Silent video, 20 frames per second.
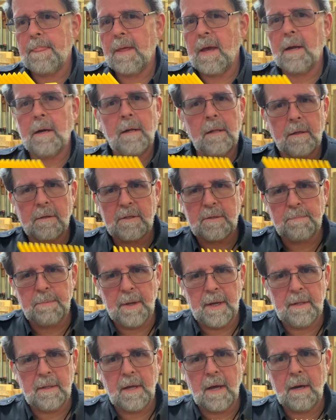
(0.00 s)
and I'll
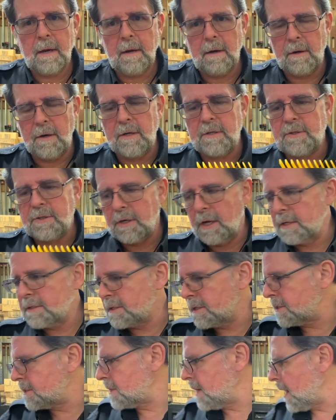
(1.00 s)
explain that here in
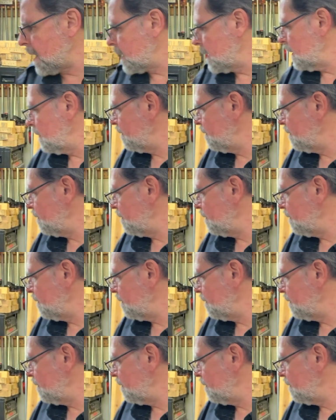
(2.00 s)
just a second.